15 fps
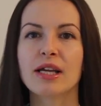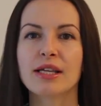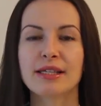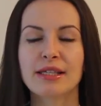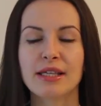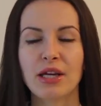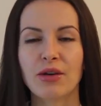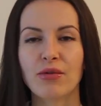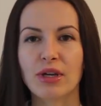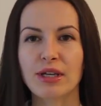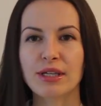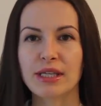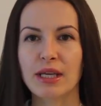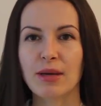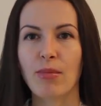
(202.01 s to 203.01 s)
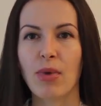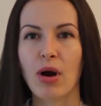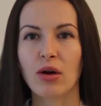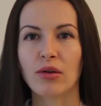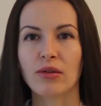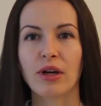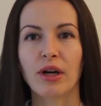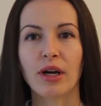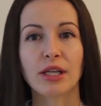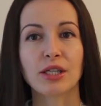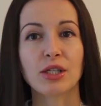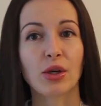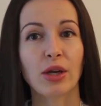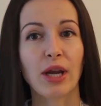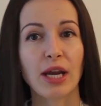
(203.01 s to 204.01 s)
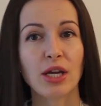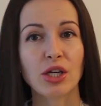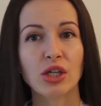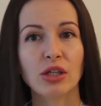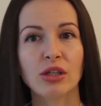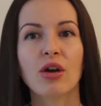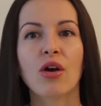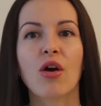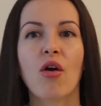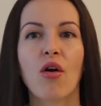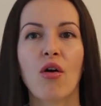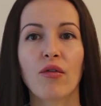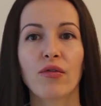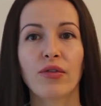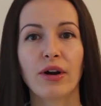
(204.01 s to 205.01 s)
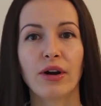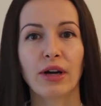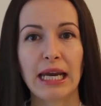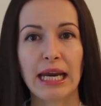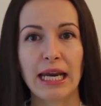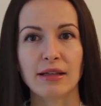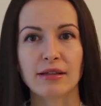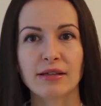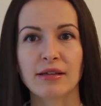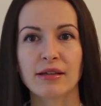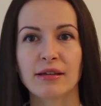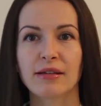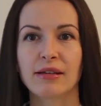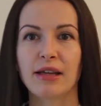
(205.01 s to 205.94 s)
serious about their education of their kids.